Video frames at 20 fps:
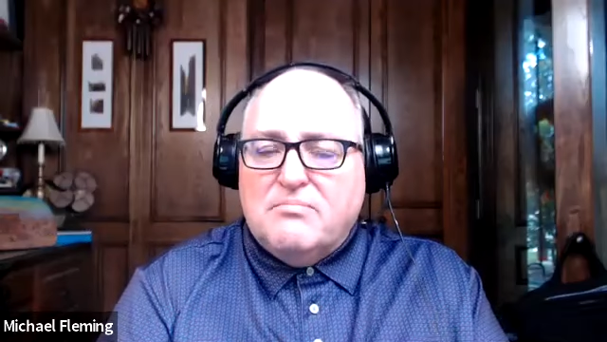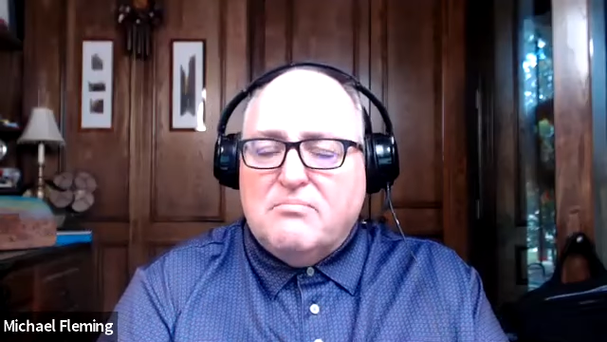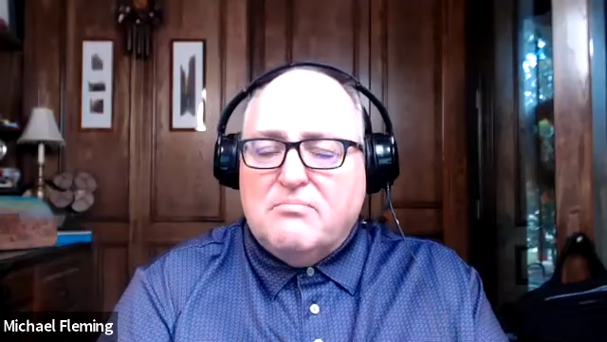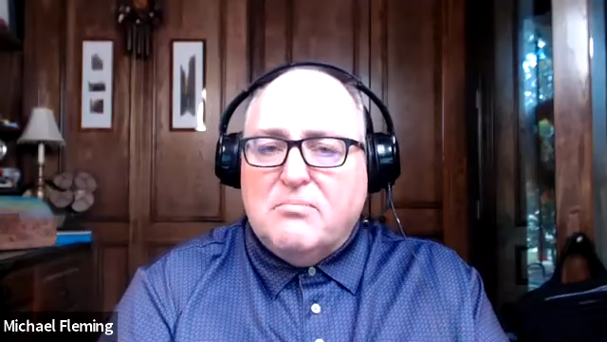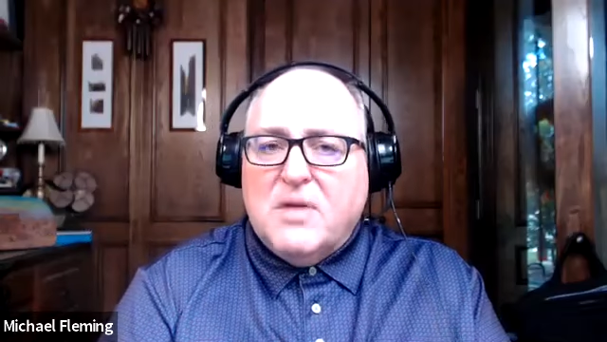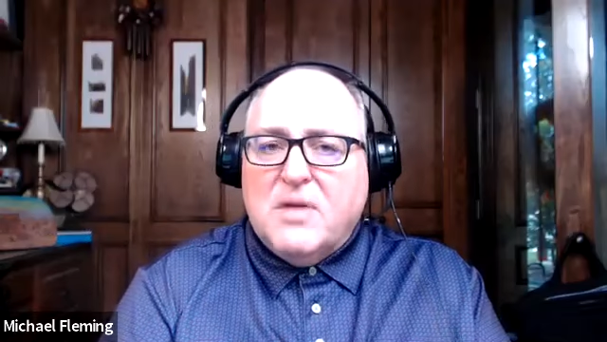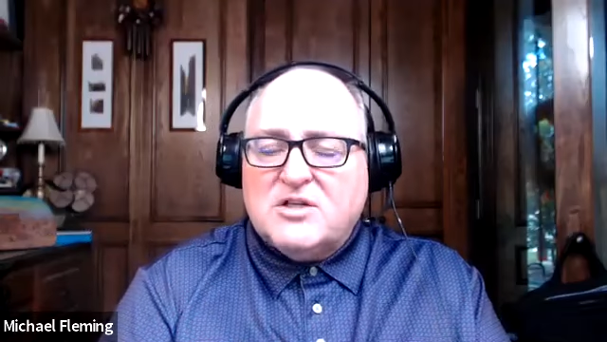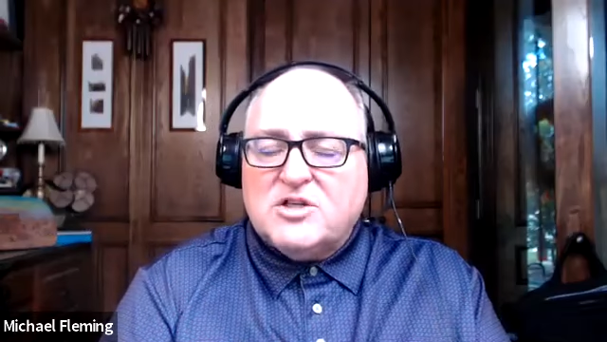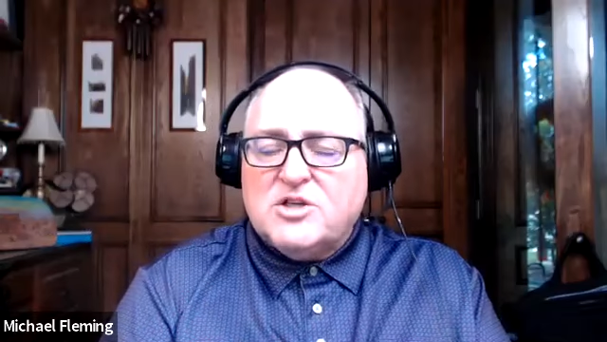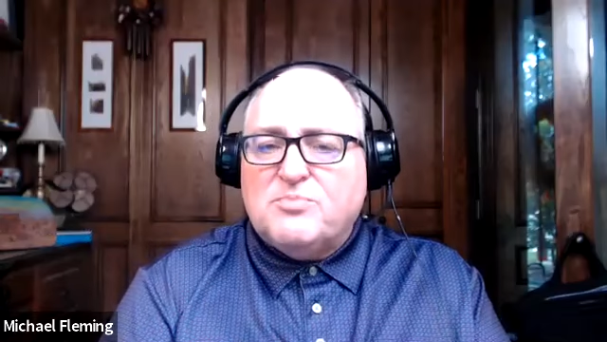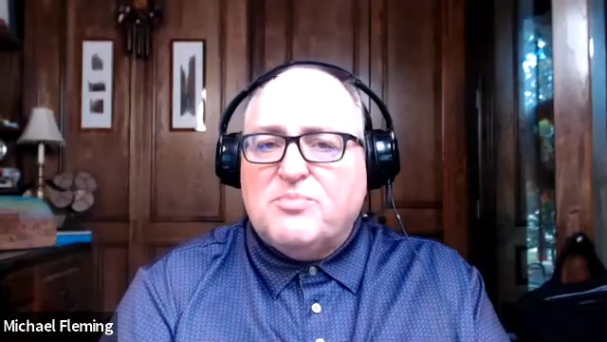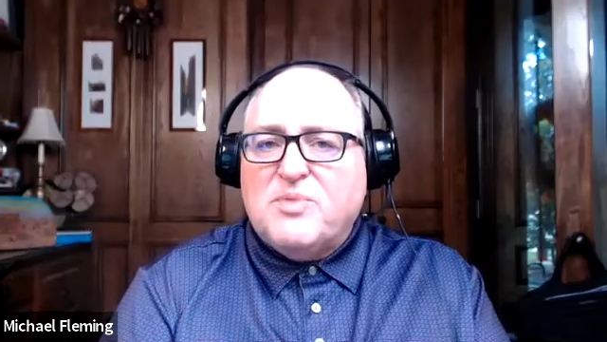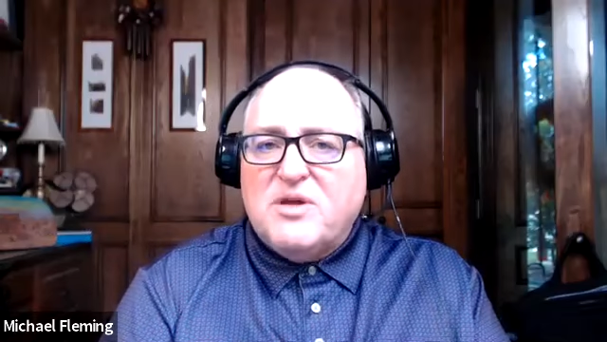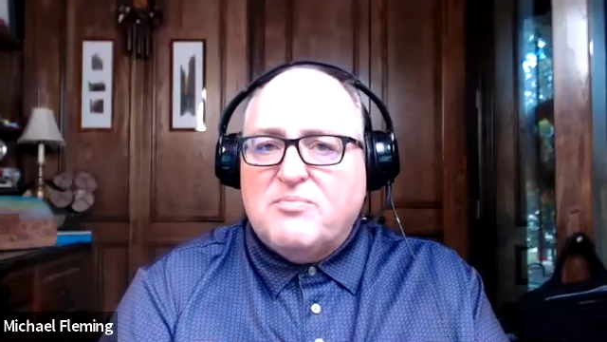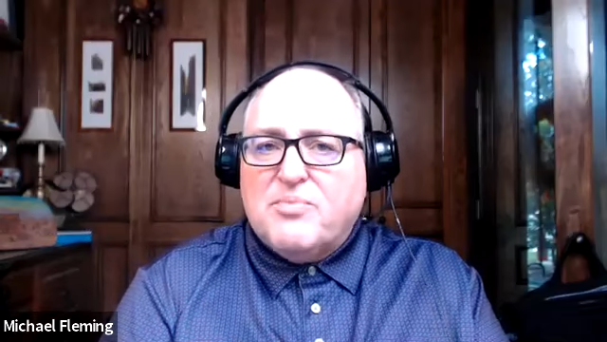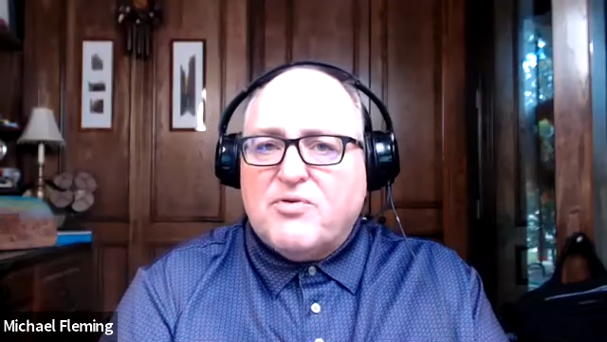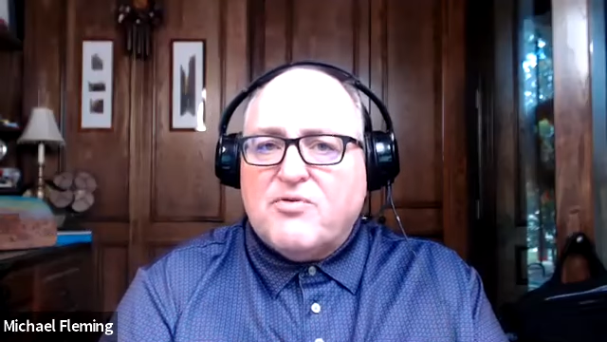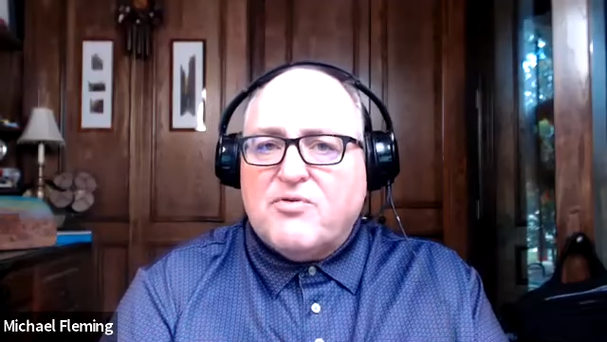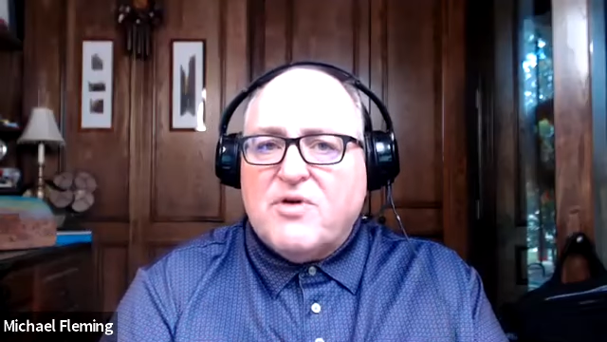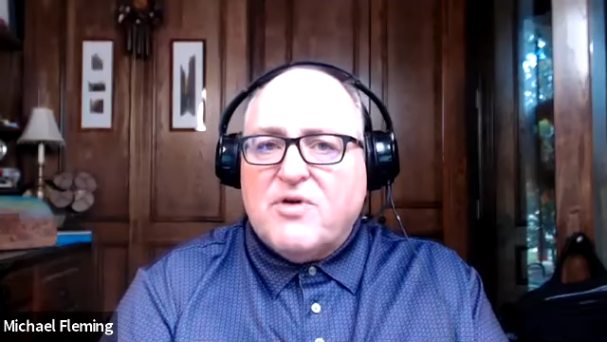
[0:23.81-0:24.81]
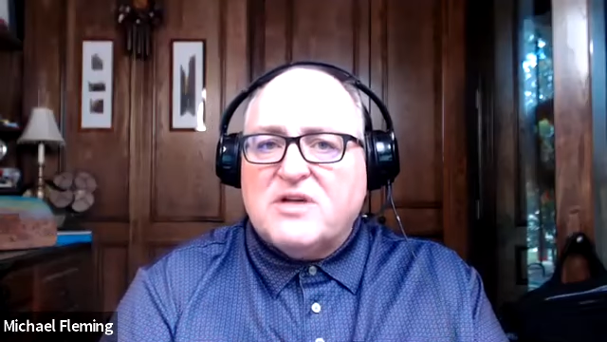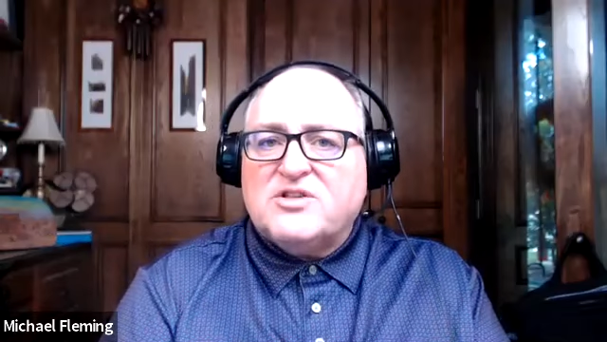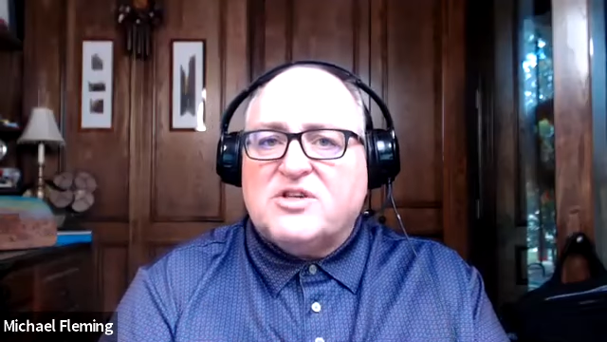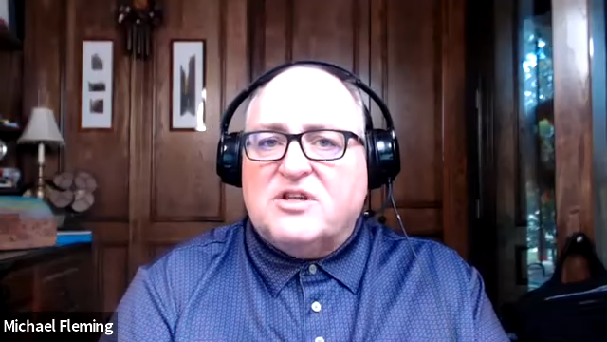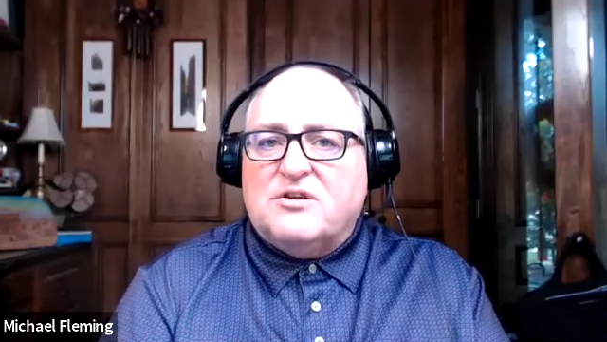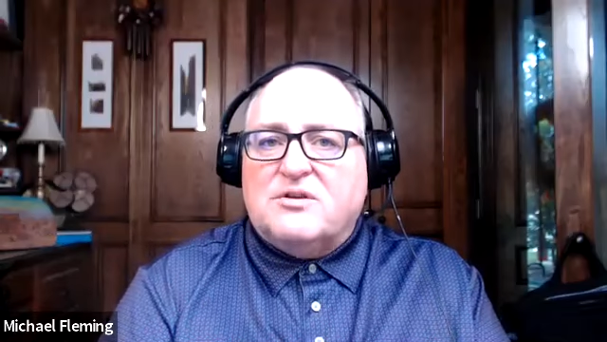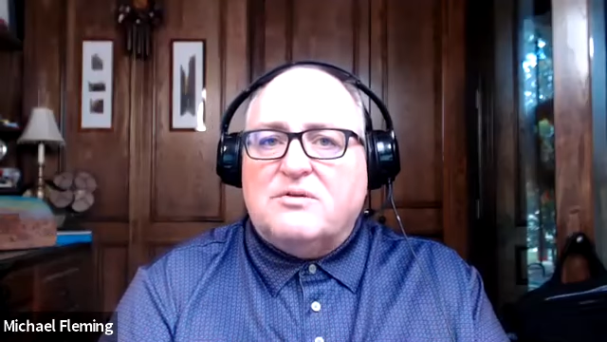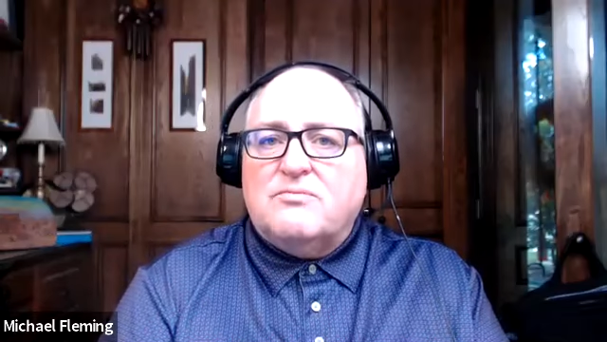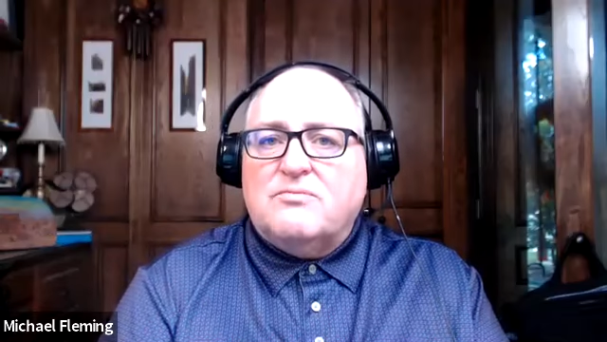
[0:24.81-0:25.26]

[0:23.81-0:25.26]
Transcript: must be present